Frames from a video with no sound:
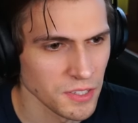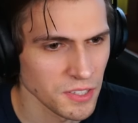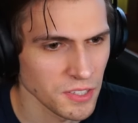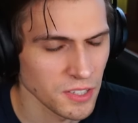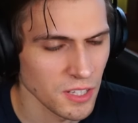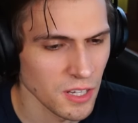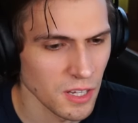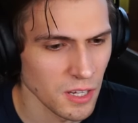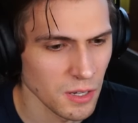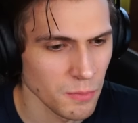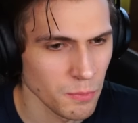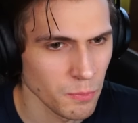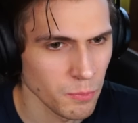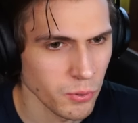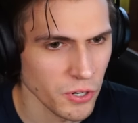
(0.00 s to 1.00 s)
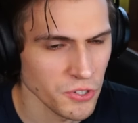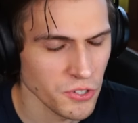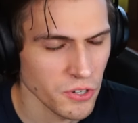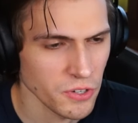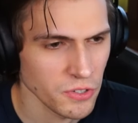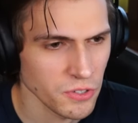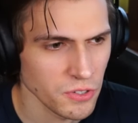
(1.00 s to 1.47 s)
Is this the
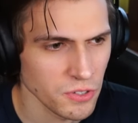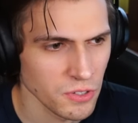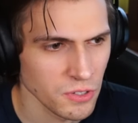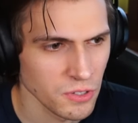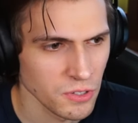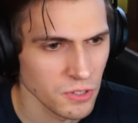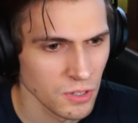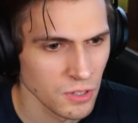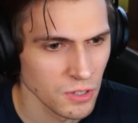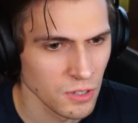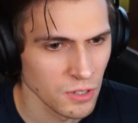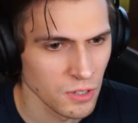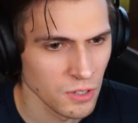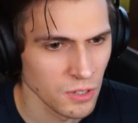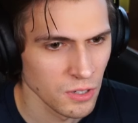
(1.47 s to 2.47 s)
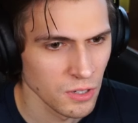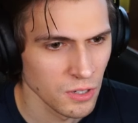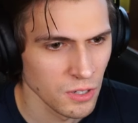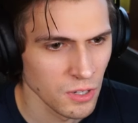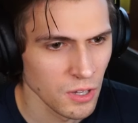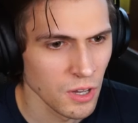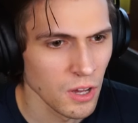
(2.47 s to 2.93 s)
prisoners?
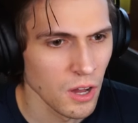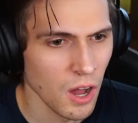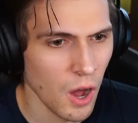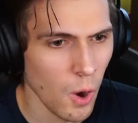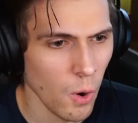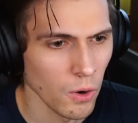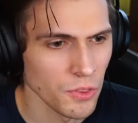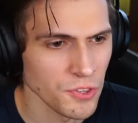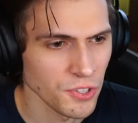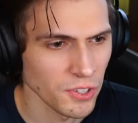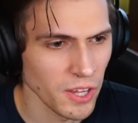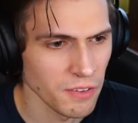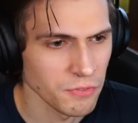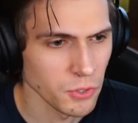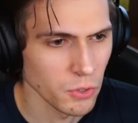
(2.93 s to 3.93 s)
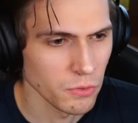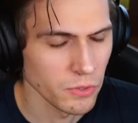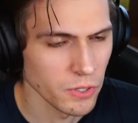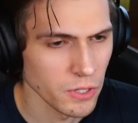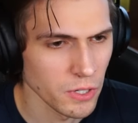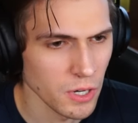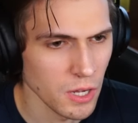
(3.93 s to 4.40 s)
Oh, are these the
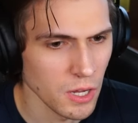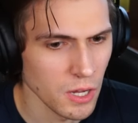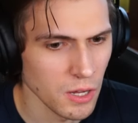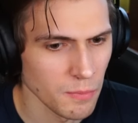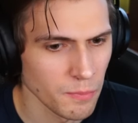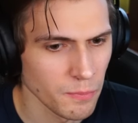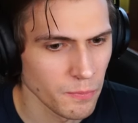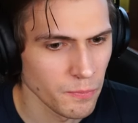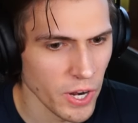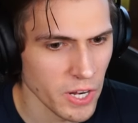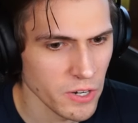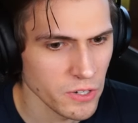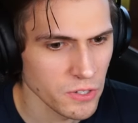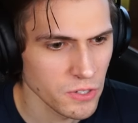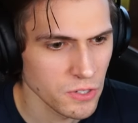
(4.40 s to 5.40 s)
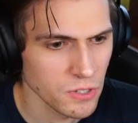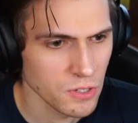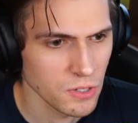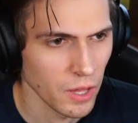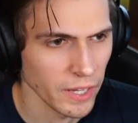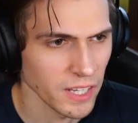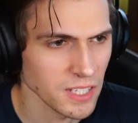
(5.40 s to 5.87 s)
leftover
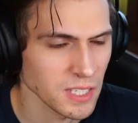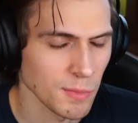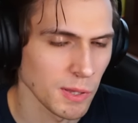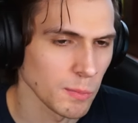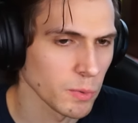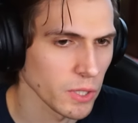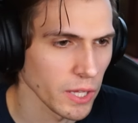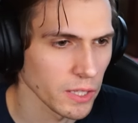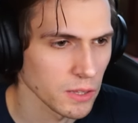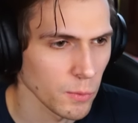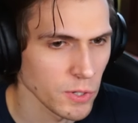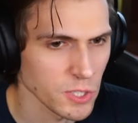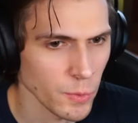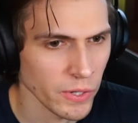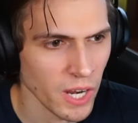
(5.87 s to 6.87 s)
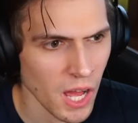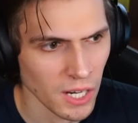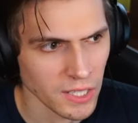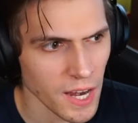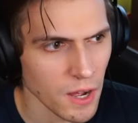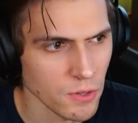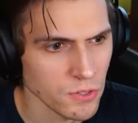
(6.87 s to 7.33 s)
raiders? I guess some of them were like the ones that were
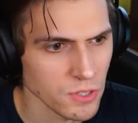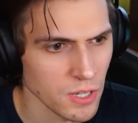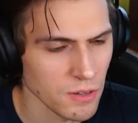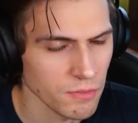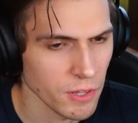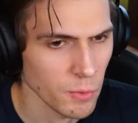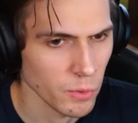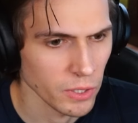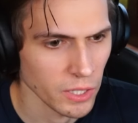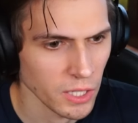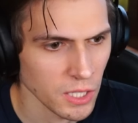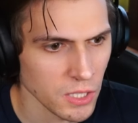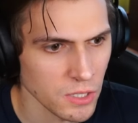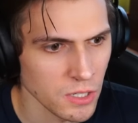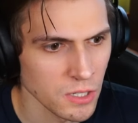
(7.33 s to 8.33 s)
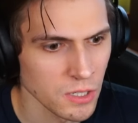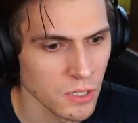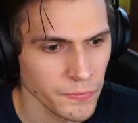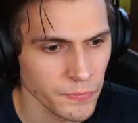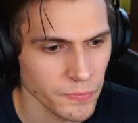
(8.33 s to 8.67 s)
knocked out and stuff. They weren't killed.